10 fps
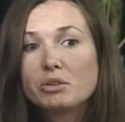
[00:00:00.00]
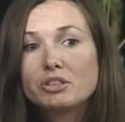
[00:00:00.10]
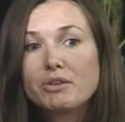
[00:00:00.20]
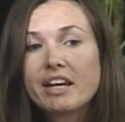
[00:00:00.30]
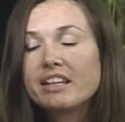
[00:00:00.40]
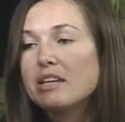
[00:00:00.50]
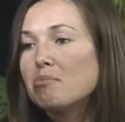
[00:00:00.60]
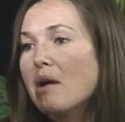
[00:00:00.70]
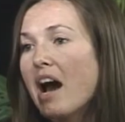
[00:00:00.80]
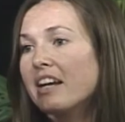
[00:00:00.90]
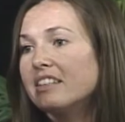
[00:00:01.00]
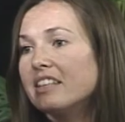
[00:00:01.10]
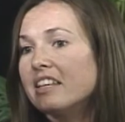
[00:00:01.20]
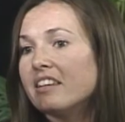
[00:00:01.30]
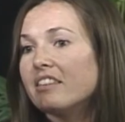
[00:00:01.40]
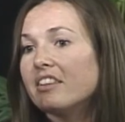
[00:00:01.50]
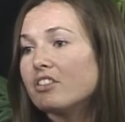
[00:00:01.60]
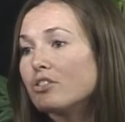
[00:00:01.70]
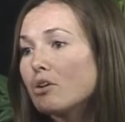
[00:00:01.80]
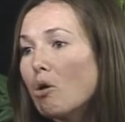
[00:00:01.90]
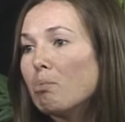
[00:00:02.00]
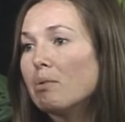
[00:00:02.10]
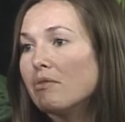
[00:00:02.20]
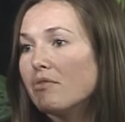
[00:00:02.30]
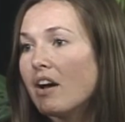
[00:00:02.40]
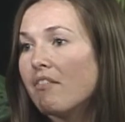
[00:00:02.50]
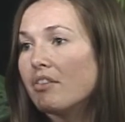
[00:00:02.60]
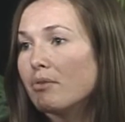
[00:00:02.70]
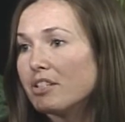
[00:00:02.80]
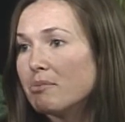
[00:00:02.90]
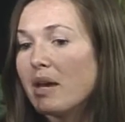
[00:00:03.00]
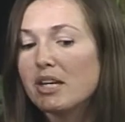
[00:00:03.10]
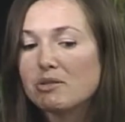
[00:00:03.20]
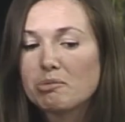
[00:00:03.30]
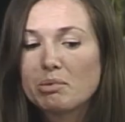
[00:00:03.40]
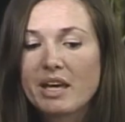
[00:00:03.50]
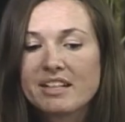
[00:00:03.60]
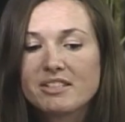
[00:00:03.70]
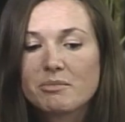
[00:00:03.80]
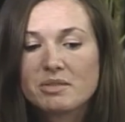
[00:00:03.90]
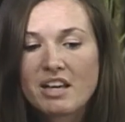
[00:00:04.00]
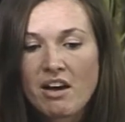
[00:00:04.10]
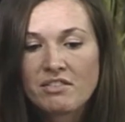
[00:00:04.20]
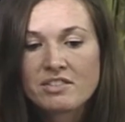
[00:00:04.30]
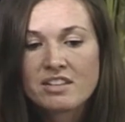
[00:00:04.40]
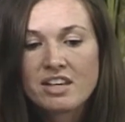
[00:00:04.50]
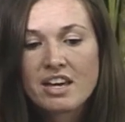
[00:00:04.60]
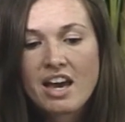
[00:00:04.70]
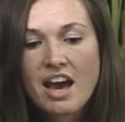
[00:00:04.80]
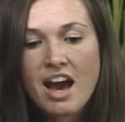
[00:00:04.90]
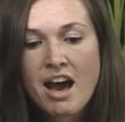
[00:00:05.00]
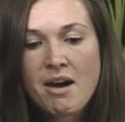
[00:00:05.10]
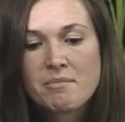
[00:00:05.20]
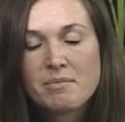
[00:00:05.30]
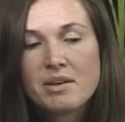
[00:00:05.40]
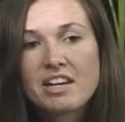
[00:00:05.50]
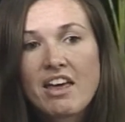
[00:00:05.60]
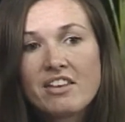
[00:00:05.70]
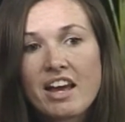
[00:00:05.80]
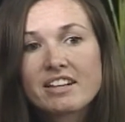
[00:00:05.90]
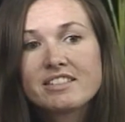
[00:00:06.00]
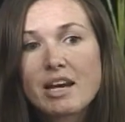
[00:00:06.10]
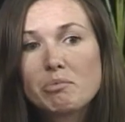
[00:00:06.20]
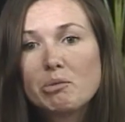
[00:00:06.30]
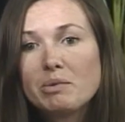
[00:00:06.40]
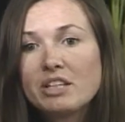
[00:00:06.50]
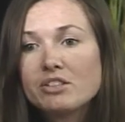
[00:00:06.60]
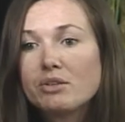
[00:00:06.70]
directly impact the scope of the risk management plans themselves. Now the next step will be to